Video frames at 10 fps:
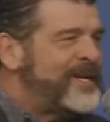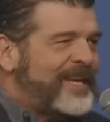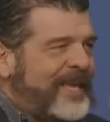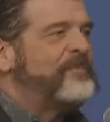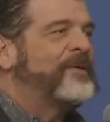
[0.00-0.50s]
to
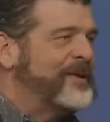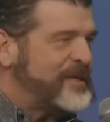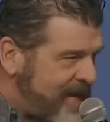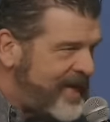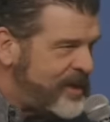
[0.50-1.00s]
get up here
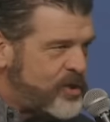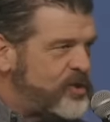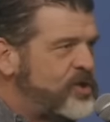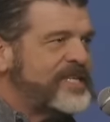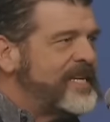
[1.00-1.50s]
and teach.
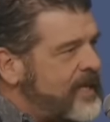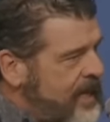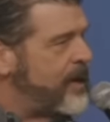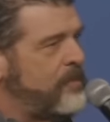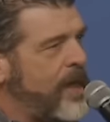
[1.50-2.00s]
You just need to
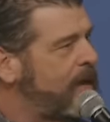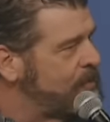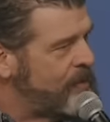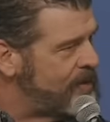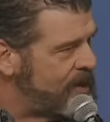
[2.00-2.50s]
get up like
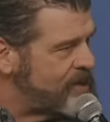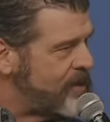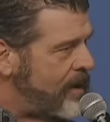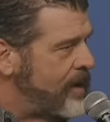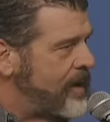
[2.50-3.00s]
and play your
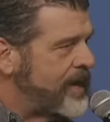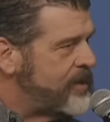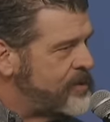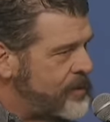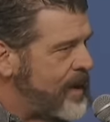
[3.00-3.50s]
guitar like
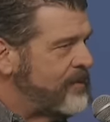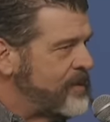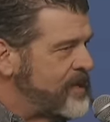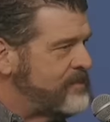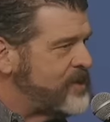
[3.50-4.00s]
you do out at
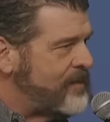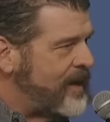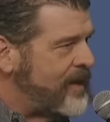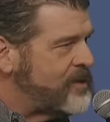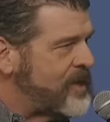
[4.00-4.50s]
Redemption
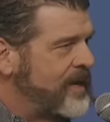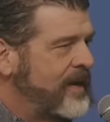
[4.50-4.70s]
Ranch.